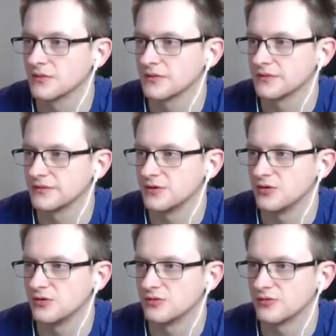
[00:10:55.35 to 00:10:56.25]

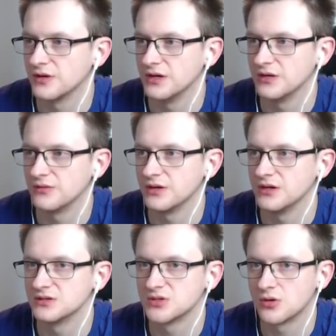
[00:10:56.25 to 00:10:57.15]
Oh, really
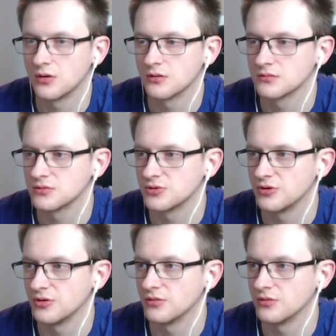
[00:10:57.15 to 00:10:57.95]
strong turn.